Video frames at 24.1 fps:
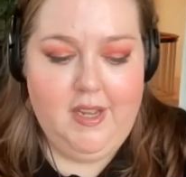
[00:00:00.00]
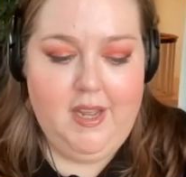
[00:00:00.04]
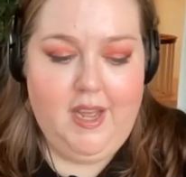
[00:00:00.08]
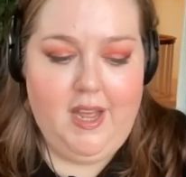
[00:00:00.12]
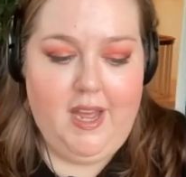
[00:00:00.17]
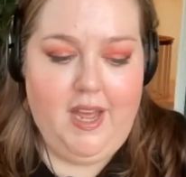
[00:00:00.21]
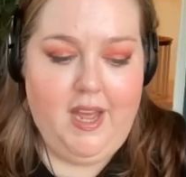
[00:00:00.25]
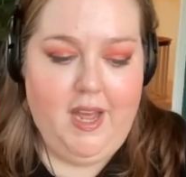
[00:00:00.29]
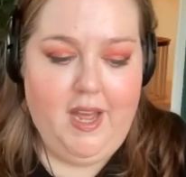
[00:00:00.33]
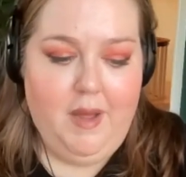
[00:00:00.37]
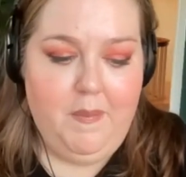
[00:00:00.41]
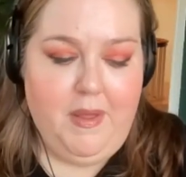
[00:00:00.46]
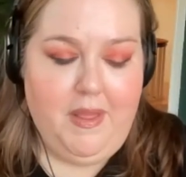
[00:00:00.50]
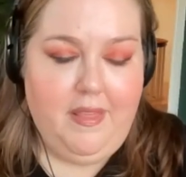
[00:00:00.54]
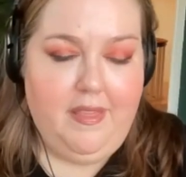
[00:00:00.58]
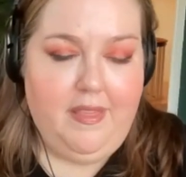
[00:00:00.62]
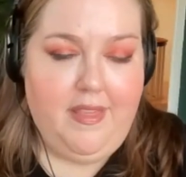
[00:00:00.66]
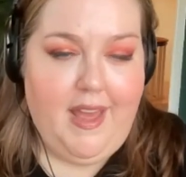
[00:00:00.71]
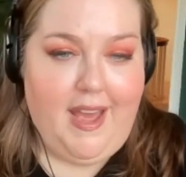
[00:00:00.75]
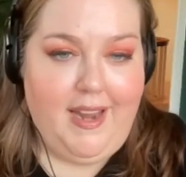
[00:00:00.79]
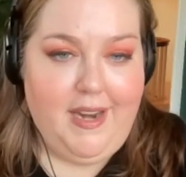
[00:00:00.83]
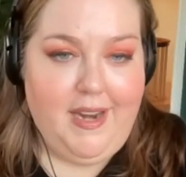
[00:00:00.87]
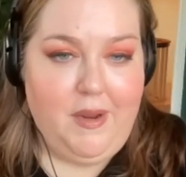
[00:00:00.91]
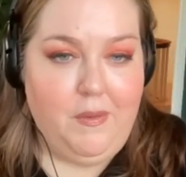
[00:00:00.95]

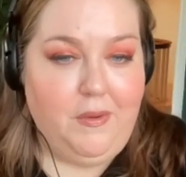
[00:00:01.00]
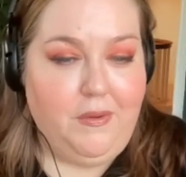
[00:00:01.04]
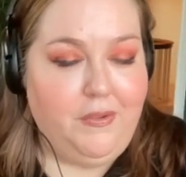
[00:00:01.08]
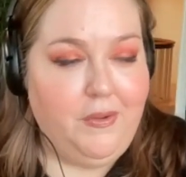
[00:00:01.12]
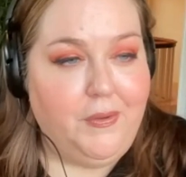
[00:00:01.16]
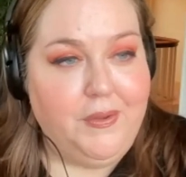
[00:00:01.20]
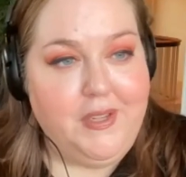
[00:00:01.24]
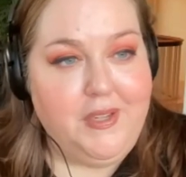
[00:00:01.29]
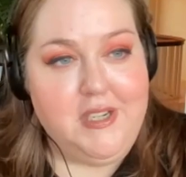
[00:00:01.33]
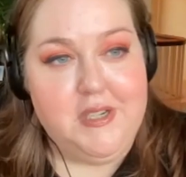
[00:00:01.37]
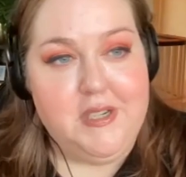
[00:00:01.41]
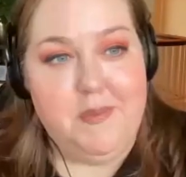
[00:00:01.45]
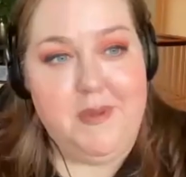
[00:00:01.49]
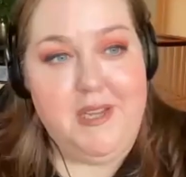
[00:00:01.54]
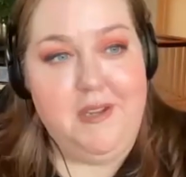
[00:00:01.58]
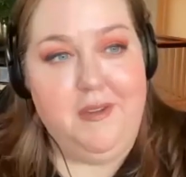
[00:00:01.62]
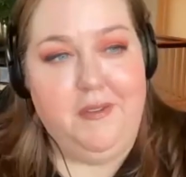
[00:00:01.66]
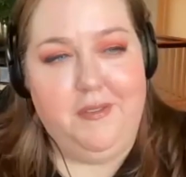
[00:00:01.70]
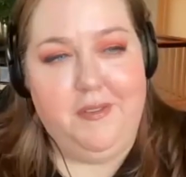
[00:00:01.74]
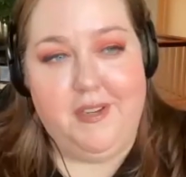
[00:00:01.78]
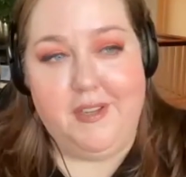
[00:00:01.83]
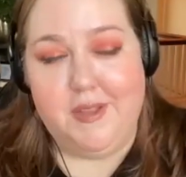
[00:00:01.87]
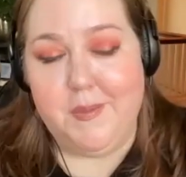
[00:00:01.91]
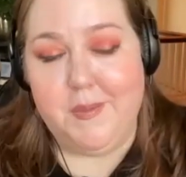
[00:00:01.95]
that it was only to be
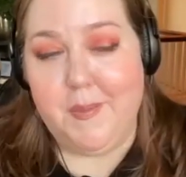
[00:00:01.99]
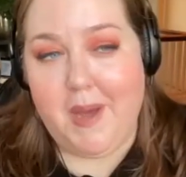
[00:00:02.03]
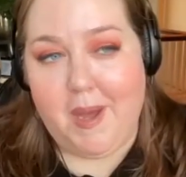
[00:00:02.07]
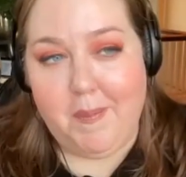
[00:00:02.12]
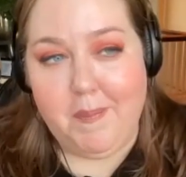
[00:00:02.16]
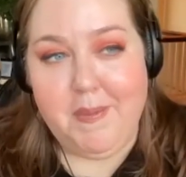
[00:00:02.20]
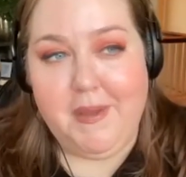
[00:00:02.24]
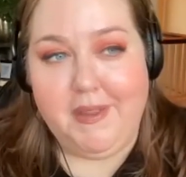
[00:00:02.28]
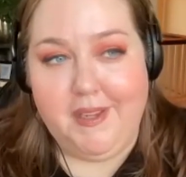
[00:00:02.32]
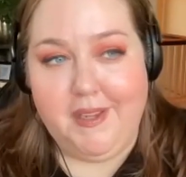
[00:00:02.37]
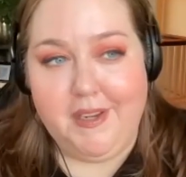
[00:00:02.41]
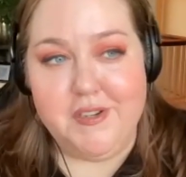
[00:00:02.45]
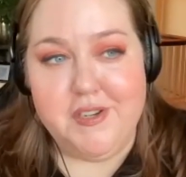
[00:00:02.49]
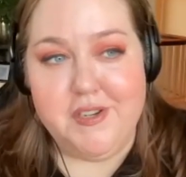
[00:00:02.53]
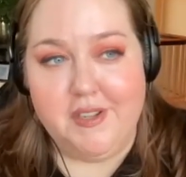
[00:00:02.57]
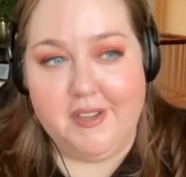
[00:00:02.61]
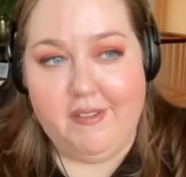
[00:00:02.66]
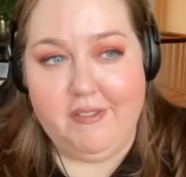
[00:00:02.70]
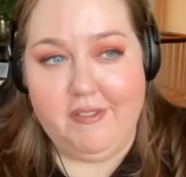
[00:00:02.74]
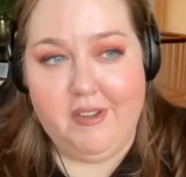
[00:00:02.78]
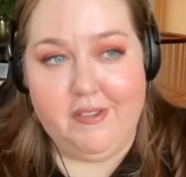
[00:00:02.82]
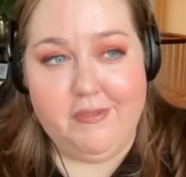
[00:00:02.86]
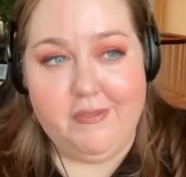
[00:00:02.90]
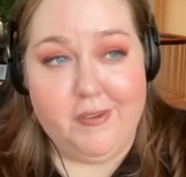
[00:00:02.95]
used at the population
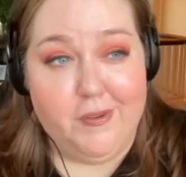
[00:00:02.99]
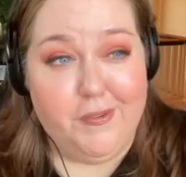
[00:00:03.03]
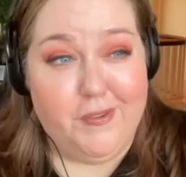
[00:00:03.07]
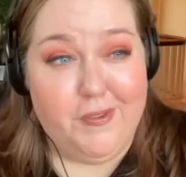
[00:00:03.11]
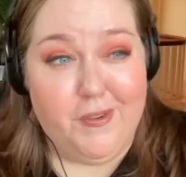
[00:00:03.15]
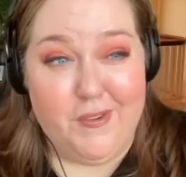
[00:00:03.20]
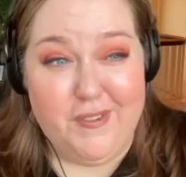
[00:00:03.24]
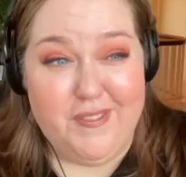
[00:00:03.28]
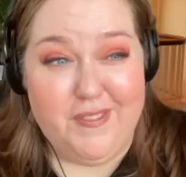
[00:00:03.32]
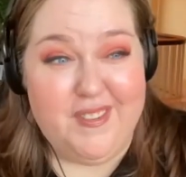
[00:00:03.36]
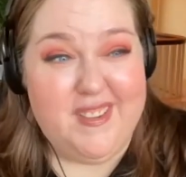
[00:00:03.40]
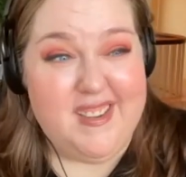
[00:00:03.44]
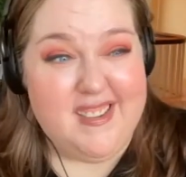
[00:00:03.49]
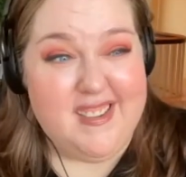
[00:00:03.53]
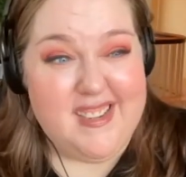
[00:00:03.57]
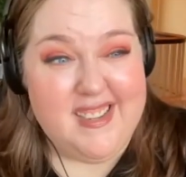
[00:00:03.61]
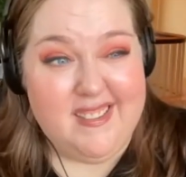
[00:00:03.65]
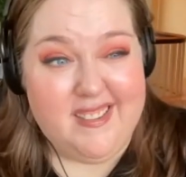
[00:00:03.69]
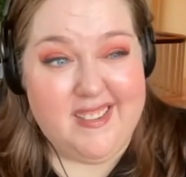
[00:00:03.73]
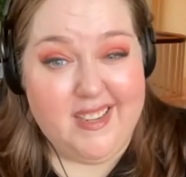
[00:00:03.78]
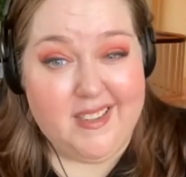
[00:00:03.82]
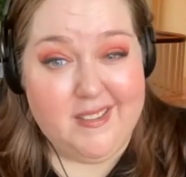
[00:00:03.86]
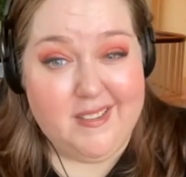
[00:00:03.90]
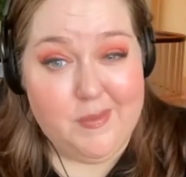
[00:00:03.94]
level for sort of
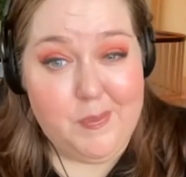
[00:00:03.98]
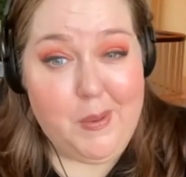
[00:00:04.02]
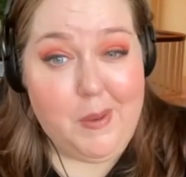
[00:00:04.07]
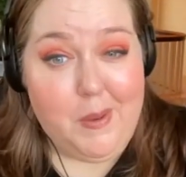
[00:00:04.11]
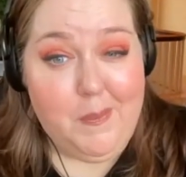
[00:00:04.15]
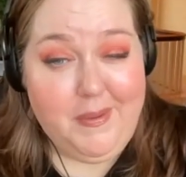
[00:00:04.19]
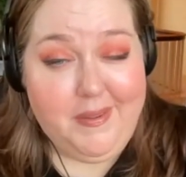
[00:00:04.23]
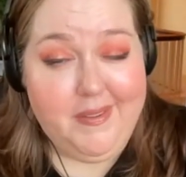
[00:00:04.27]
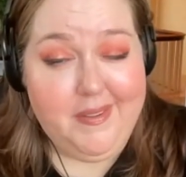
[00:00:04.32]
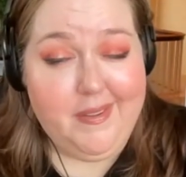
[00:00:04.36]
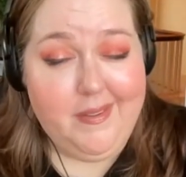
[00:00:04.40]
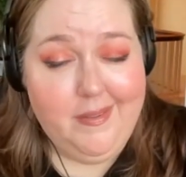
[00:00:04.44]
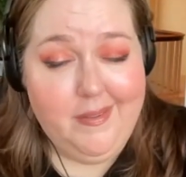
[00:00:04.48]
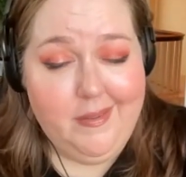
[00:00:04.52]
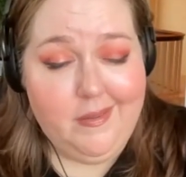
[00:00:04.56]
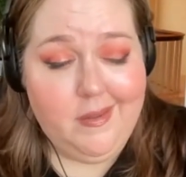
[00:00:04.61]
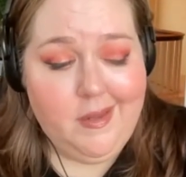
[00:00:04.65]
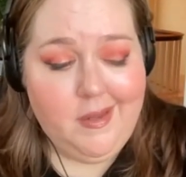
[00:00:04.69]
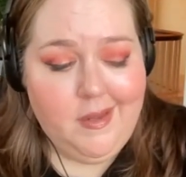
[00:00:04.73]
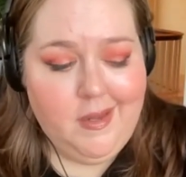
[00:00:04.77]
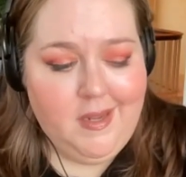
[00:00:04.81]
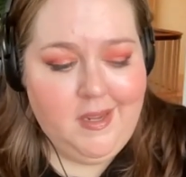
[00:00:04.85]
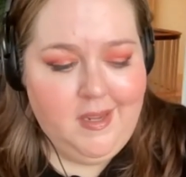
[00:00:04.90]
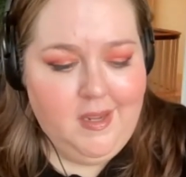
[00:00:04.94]
statistics purposes,
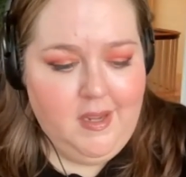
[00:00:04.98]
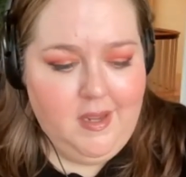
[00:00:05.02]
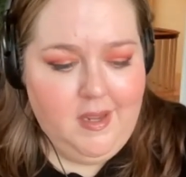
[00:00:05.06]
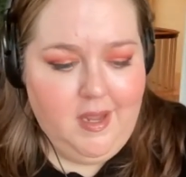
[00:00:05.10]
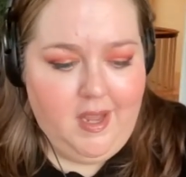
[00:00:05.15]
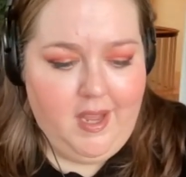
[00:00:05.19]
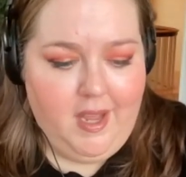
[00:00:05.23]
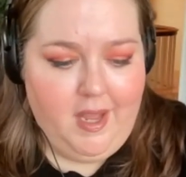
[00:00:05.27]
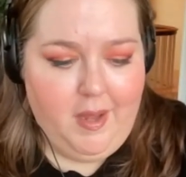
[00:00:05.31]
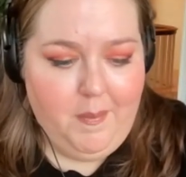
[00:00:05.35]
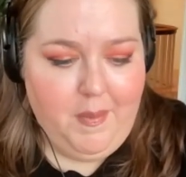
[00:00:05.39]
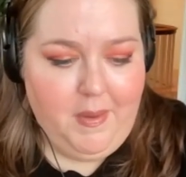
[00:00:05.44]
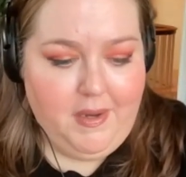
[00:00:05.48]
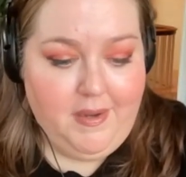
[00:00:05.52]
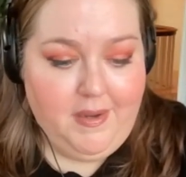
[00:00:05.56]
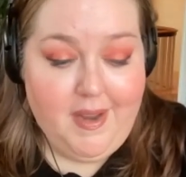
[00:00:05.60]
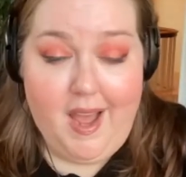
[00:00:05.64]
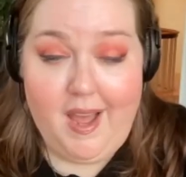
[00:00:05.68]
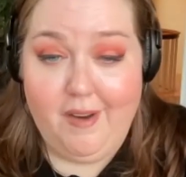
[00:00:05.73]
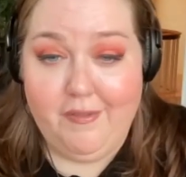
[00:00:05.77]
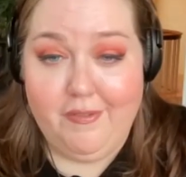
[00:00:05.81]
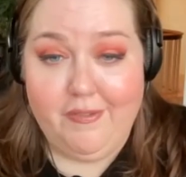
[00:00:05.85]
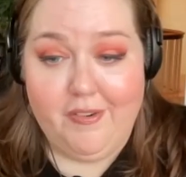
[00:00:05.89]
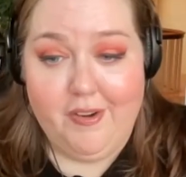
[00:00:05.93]

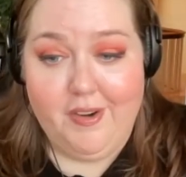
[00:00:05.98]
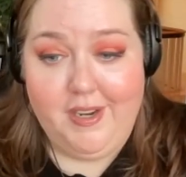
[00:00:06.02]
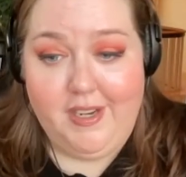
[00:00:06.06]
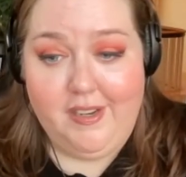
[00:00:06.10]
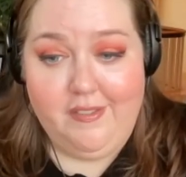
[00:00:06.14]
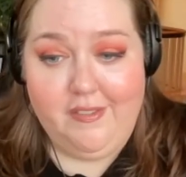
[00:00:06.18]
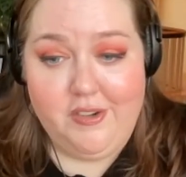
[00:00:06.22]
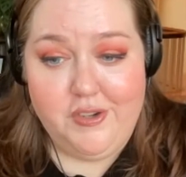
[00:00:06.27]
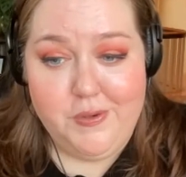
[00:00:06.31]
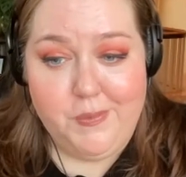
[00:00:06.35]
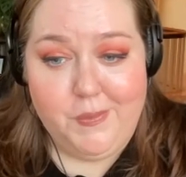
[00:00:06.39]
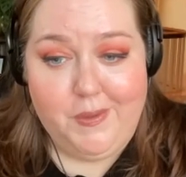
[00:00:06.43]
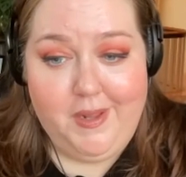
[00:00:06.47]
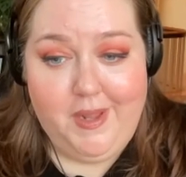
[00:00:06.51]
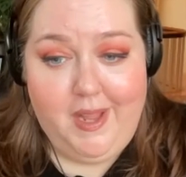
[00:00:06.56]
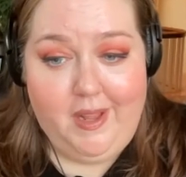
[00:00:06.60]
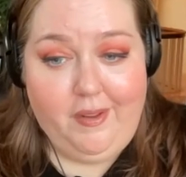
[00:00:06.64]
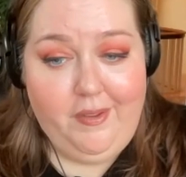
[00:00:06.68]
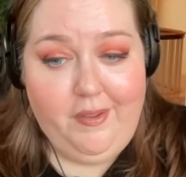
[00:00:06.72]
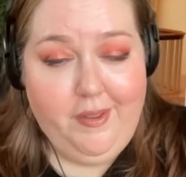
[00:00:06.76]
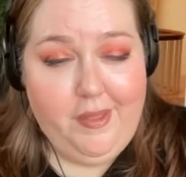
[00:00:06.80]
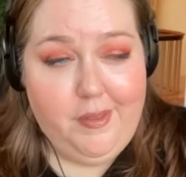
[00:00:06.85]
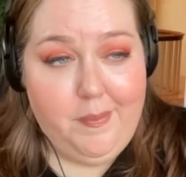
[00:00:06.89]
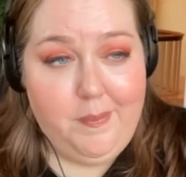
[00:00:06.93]
not for individual
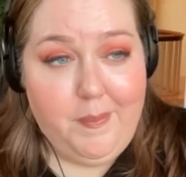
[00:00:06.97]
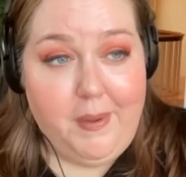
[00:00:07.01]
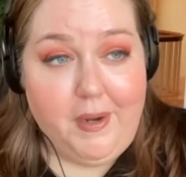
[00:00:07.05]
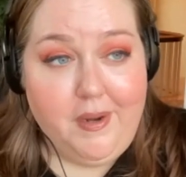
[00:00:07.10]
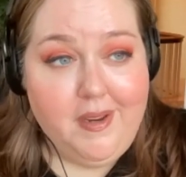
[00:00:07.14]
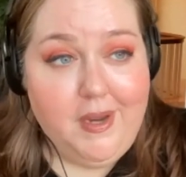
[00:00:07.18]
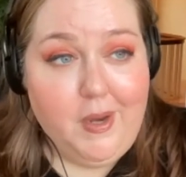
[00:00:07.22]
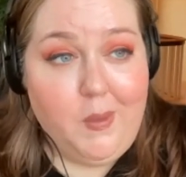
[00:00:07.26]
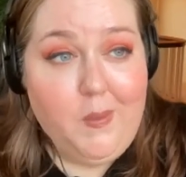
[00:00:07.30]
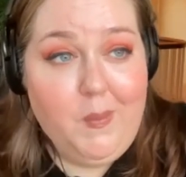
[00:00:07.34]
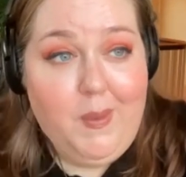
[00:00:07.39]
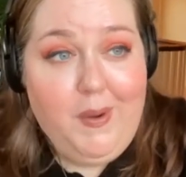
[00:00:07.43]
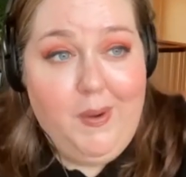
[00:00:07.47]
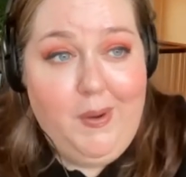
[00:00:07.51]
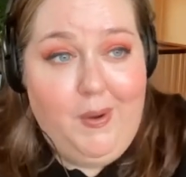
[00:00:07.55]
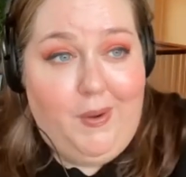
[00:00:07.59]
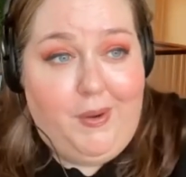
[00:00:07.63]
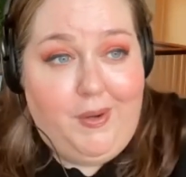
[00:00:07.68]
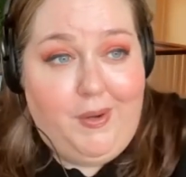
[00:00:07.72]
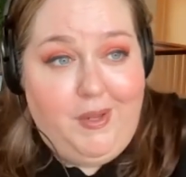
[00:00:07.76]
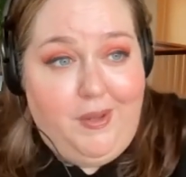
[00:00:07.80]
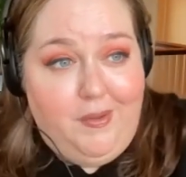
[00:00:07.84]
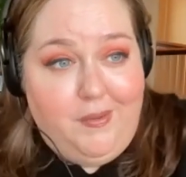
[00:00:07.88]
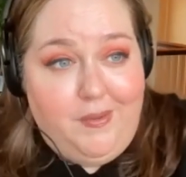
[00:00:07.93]
health, but here we
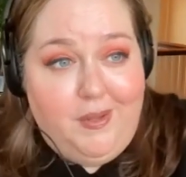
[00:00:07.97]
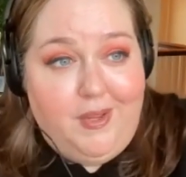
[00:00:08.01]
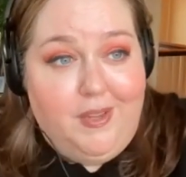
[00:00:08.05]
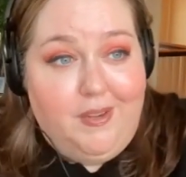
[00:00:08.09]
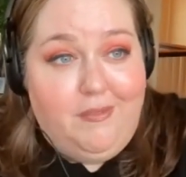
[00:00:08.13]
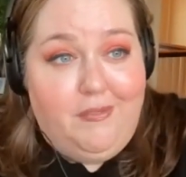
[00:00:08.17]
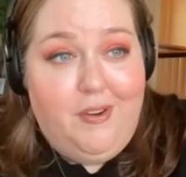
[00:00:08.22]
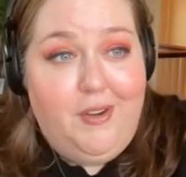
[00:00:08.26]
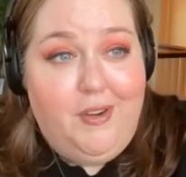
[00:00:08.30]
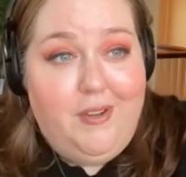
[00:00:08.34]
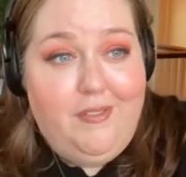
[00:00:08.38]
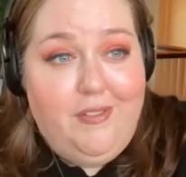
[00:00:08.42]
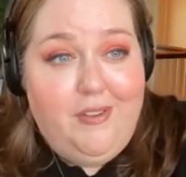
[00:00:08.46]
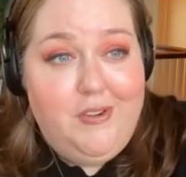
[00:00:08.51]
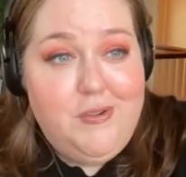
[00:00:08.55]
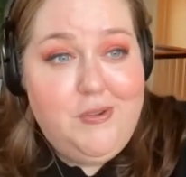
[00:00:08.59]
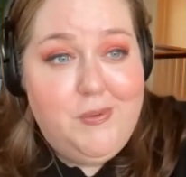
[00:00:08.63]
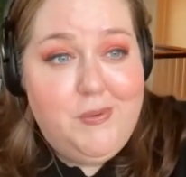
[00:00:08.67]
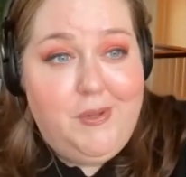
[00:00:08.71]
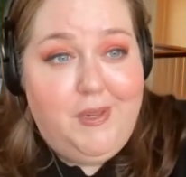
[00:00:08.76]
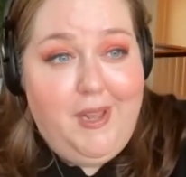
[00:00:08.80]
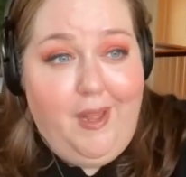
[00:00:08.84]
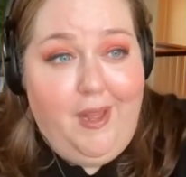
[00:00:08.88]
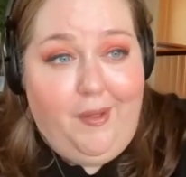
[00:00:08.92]
are using it for
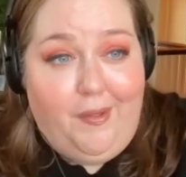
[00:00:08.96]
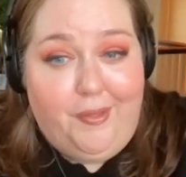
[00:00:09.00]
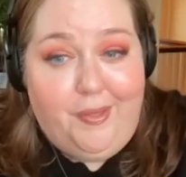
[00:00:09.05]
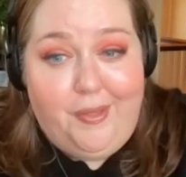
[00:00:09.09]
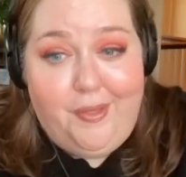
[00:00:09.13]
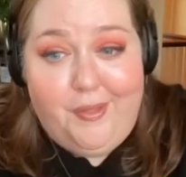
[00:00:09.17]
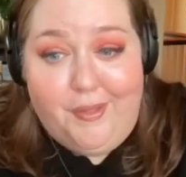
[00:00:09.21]
individual health.